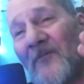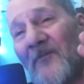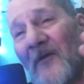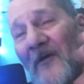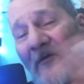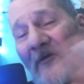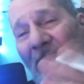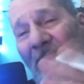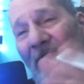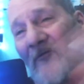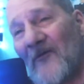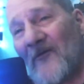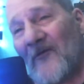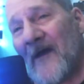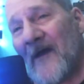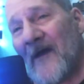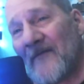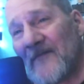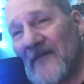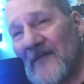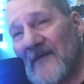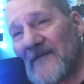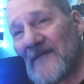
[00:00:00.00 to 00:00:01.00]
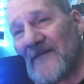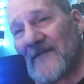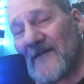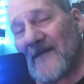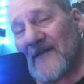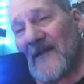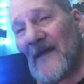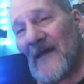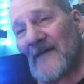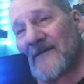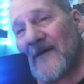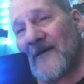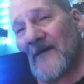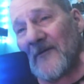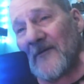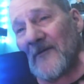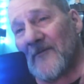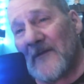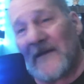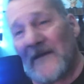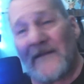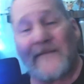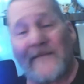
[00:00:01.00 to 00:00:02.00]
the good part is you only have to listen to the last couple
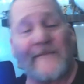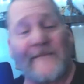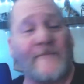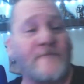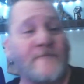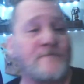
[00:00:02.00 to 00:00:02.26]
of minutes.